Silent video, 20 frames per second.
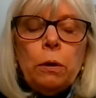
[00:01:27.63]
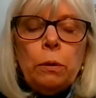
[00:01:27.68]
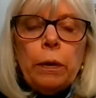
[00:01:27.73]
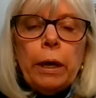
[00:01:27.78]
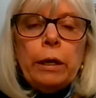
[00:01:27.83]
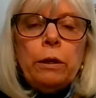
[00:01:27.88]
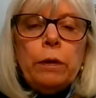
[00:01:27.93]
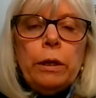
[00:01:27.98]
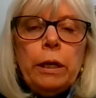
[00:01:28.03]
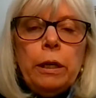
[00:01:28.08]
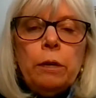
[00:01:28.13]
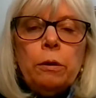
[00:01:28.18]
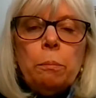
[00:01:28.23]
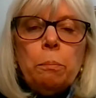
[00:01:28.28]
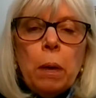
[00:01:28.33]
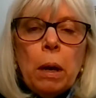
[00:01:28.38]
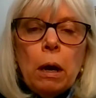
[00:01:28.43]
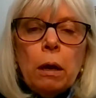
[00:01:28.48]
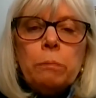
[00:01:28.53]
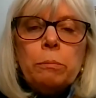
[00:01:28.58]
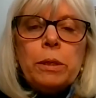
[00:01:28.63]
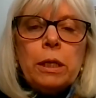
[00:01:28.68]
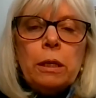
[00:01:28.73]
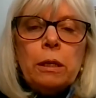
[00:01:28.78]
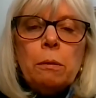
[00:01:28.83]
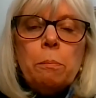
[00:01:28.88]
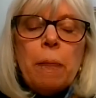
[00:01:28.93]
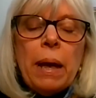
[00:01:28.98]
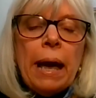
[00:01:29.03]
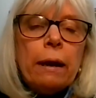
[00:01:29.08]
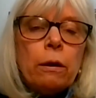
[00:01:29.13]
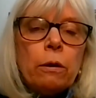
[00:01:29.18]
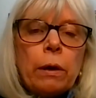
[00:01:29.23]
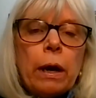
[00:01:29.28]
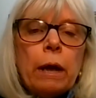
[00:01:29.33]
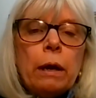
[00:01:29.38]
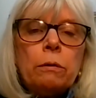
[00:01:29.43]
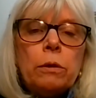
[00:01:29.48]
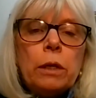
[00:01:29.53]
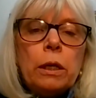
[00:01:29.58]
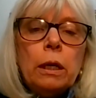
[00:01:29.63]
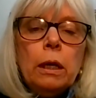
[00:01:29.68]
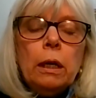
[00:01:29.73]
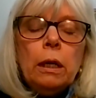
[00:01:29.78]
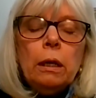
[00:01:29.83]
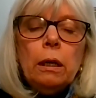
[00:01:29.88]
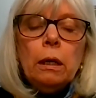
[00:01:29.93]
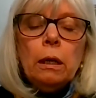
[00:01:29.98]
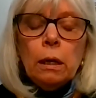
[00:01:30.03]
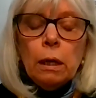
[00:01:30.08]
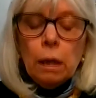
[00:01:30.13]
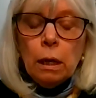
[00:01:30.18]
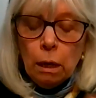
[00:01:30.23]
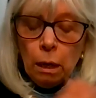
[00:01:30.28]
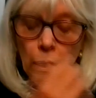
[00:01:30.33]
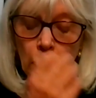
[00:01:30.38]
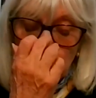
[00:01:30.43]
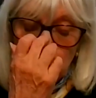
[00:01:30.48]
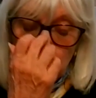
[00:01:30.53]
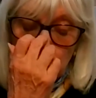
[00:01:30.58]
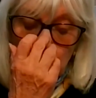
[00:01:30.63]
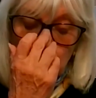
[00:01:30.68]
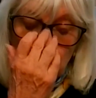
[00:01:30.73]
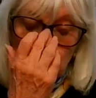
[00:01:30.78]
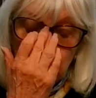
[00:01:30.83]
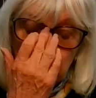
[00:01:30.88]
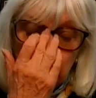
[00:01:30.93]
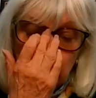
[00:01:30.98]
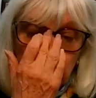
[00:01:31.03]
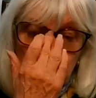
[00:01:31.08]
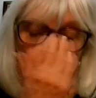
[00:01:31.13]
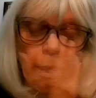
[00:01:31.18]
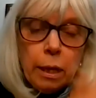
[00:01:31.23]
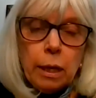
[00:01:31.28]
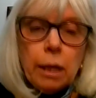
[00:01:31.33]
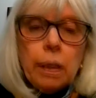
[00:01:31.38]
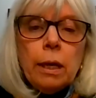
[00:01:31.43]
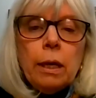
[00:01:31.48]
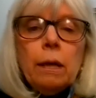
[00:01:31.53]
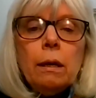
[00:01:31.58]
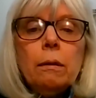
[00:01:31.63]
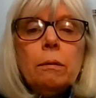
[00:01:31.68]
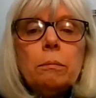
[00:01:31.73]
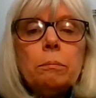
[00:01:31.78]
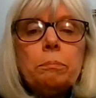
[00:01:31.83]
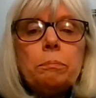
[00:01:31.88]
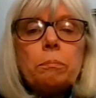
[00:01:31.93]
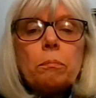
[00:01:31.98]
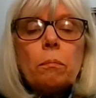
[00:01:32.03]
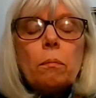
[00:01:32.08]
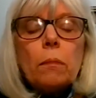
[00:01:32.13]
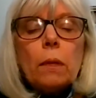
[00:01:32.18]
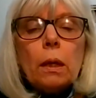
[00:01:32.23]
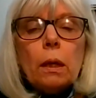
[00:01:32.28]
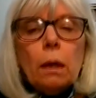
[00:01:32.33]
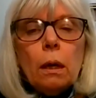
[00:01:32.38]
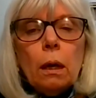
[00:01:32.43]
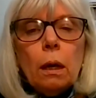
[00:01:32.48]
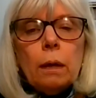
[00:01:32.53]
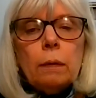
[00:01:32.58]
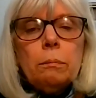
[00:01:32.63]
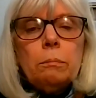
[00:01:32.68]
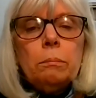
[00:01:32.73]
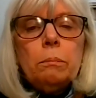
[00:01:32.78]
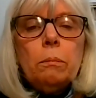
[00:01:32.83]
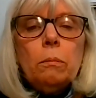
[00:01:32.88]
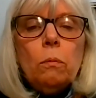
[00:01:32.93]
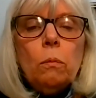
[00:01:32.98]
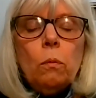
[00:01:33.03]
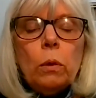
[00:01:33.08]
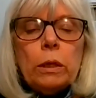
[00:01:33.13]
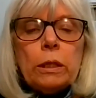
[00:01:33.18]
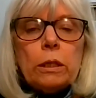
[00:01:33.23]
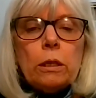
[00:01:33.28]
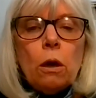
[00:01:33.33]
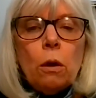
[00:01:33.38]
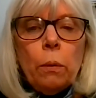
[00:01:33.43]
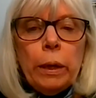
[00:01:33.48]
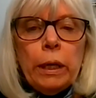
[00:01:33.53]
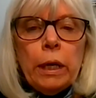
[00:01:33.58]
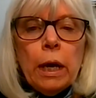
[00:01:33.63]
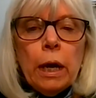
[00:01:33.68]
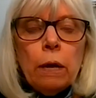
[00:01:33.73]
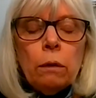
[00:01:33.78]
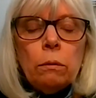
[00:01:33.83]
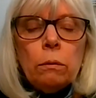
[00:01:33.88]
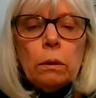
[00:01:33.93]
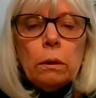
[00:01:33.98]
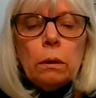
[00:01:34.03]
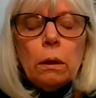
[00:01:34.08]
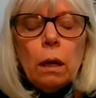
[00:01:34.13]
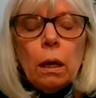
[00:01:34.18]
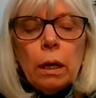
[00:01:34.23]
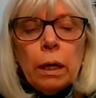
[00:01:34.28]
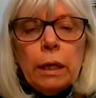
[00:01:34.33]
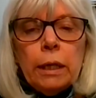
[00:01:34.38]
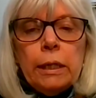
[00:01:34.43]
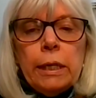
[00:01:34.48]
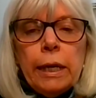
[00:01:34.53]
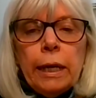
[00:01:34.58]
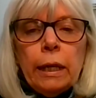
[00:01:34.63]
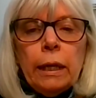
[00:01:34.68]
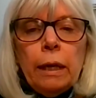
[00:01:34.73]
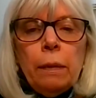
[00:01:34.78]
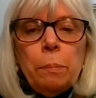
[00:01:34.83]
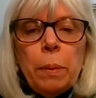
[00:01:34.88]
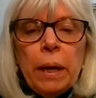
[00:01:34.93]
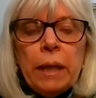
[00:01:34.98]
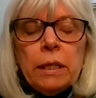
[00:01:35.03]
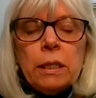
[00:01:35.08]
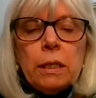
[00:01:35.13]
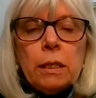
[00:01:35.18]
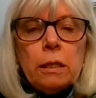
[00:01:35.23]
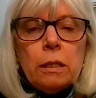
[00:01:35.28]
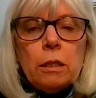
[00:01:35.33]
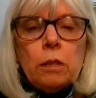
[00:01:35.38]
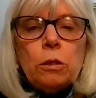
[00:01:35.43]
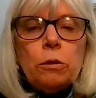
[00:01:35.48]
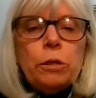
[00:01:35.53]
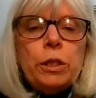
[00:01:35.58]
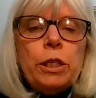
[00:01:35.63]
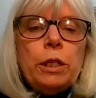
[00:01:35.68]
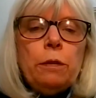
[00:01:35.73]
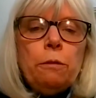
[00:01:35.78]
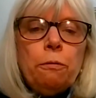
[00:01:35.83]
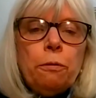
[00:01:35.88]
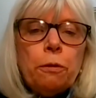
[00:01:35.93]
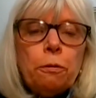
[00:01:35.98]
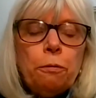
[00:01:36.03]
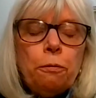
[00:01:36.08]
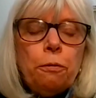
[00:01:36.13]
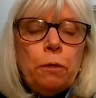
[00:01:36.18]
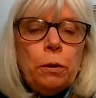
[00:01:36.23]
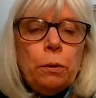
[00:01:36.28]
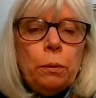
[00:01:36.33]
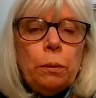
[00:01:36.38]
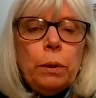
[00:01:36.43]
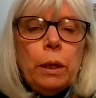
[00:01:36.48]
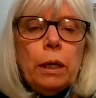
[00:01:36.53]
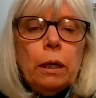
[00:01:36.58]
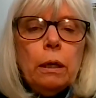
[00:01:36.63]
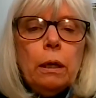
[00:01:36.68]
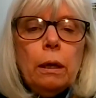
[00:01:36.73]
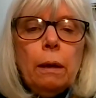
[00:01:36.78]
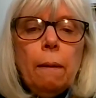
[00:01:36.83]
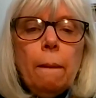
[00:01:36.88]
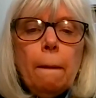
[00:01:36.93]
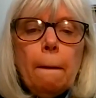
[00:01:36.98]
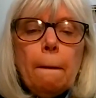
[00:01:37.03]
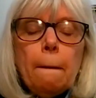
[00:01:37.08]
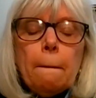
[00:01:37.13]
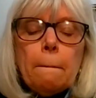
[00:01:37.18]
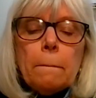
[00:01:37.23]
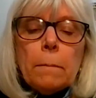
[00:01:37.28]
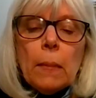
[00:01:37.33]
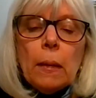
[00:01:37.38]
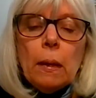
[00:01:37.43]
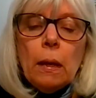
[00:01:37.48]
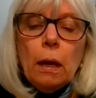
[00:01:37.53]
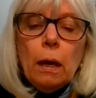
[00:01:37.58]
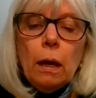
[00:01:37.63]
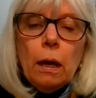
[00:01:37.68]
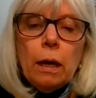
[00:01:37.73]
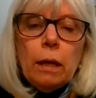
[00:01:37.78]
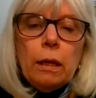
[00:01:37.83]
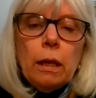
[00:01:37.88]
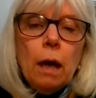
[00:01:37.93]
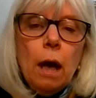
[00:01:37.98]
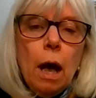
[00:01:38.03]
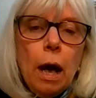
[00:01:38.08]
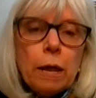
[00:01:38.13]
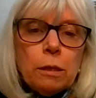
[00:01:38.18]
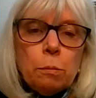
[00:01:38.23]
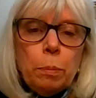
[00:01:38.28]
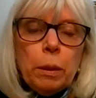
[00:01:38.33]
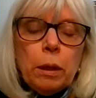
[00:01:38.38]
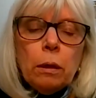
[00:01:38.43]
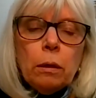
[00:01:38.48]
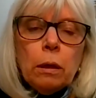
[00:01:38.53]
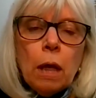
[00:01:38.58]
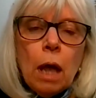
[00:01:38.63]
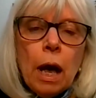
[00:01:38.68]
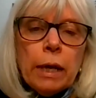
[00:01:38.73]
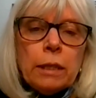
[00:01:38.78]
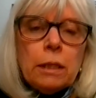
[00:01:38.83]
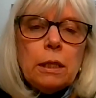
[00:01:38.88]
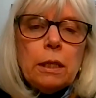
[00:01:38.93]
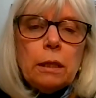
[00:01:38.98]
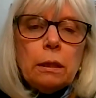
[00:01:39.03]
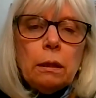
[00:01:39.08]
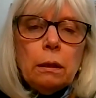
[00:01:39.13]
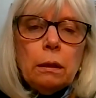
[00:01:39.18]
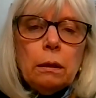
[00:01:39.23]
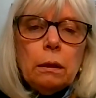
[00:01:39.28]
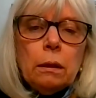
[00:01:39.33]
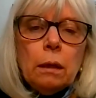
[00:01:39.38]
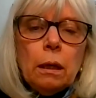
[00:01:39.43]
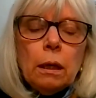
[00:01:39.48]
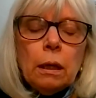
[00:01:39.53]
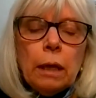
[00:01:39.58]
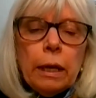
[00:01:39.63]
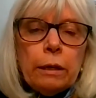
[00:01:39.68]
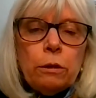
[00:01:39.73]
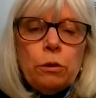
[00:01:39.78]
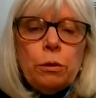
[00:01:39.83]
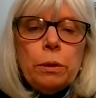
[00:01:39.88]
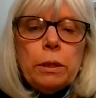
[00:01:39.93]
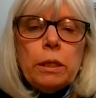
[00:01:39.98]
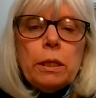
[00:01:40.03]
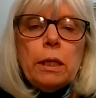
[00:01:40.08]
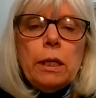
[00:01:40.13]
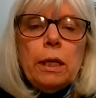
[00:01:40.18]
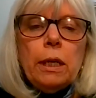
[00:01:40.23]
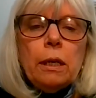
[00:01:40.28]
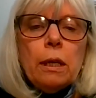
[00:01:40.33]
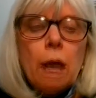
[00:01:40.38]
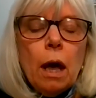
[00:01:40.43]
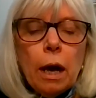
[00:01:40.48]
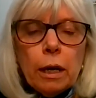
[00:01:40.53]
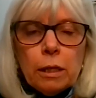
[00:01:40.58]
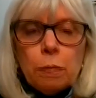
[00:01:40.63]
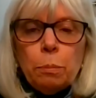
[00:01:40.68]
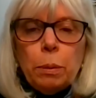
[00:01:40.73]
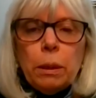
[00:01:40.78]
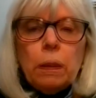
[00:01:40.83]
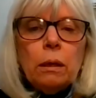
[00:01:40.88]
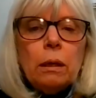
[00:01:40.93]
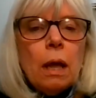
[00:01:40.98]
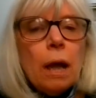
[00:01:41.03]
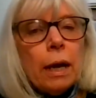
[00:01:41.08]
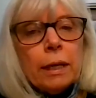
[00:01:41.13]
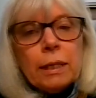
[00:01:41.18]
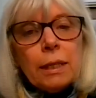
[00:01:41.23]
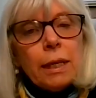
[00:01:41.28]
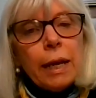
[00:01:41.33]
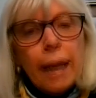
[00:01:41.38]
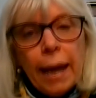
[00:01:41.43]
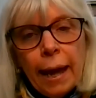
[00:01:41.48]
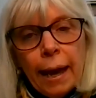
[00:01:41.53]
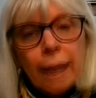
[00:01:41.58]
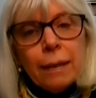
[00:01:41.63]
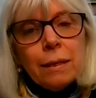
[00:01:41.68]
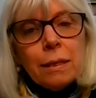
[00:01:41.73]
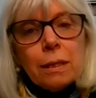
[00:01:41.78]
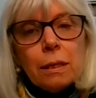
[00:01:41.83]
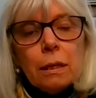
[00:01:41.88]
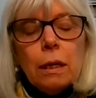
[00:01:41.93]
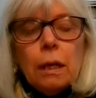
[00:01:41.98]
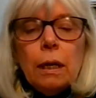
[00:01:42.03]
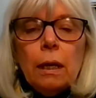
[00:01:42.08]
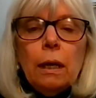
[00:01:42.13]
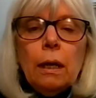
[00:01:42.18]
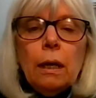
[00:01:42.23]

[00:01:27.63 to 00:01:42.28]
Phone, I could hear bombs in the background. Uh, he um, was going out on a daily basis searching for food uh, the hospital lost electricity, the hospital lost gas.